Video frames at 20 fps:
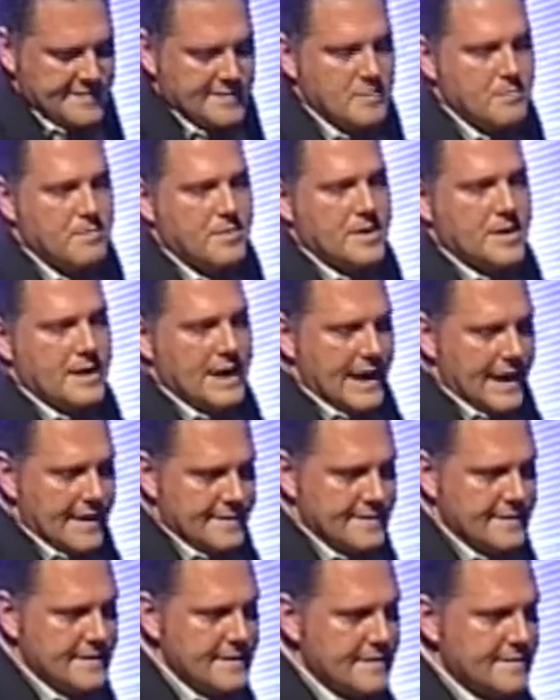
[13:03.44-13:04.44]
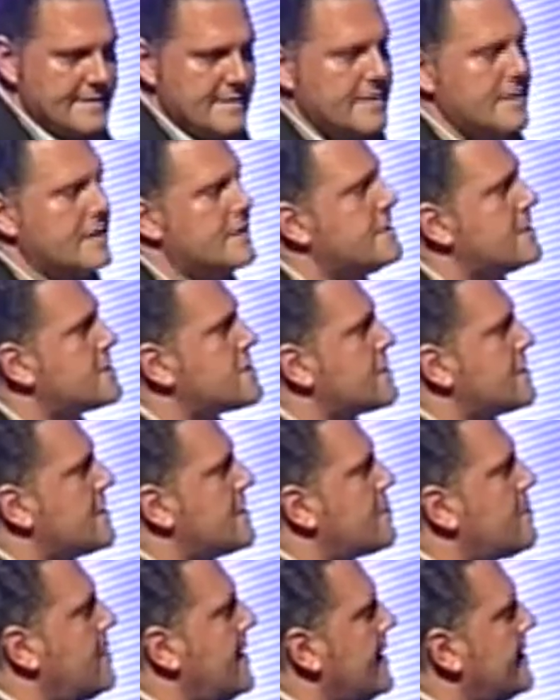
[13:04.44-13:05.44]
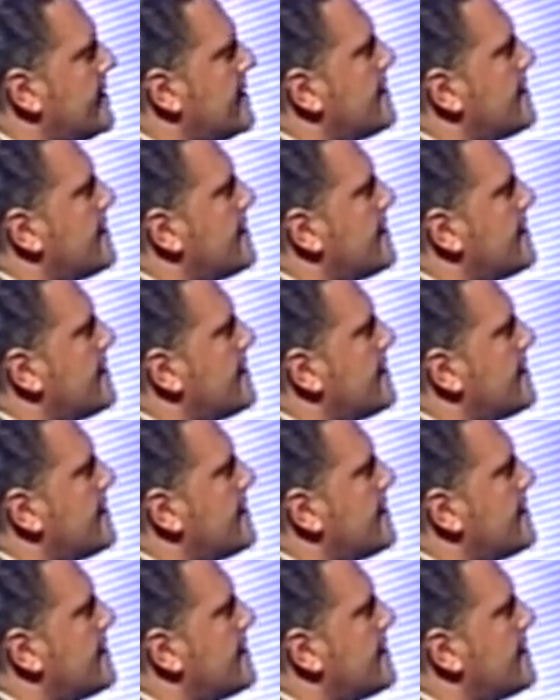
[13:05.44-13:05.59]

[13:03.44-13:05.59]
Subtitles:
simple, as easy in digital space.